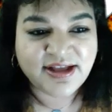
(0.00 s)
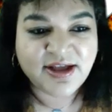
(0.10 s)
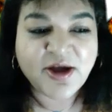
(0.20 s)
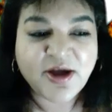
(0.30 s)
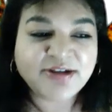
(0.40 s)

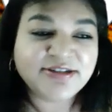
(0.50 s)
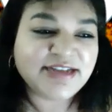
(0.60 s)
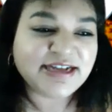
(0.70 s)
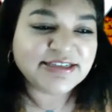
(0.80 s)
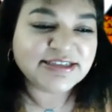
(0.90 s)
Oh,
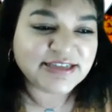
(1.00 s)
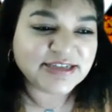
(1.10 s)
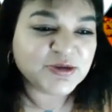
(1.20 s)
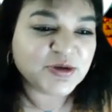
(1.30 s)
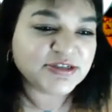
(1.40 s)
that's what
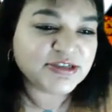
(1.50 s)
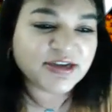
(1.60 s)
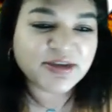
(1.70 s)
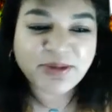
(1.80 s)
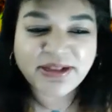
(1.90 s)
I was talking
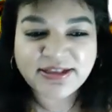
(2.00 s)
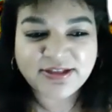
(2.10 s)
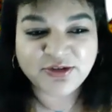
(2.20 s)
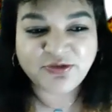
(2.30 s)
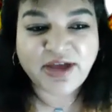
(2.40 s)
about, like those
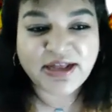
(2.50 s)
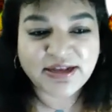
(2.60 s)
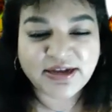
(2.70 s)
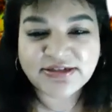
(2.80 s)
fad diets.